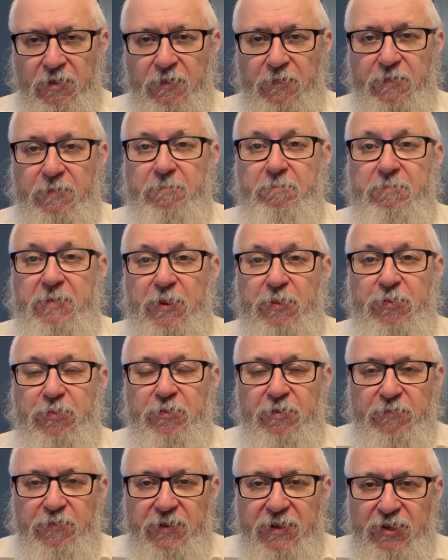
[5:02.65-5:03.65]
the month
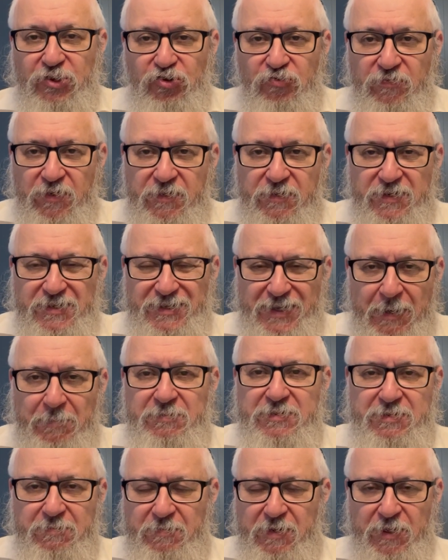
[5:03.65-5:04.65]
of Cheshvan, this
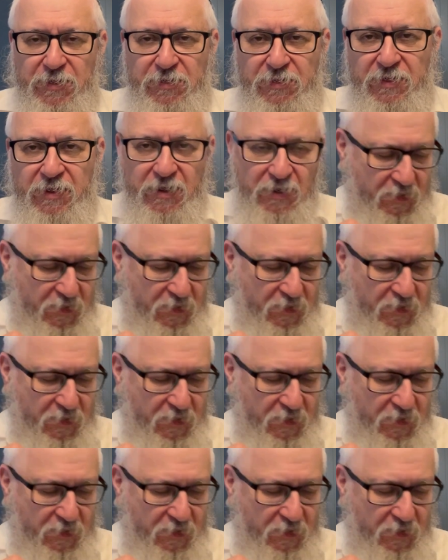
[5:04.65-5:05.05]
empty month,